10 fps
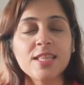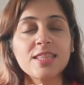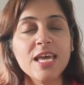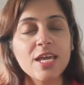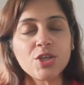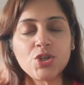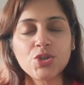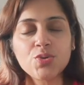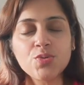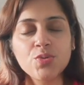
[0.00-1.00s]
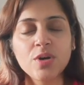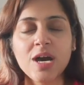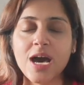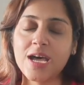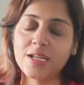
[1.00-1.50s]
thank you,
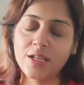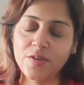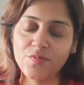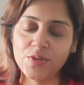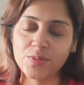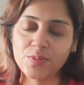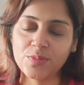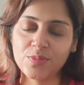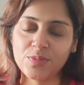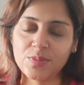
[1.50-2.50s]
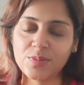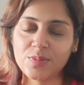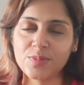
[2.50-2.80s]
I love you.